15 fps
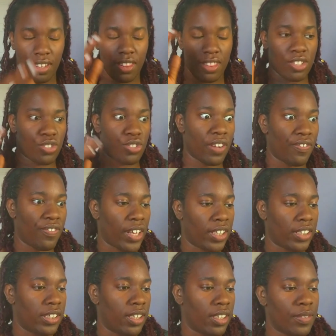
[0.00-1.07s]

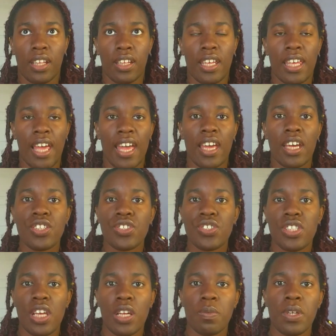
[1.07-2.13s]
trifecta. Like, I
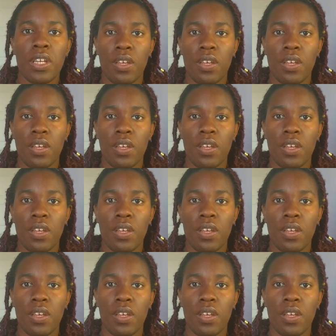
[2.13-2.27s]
understand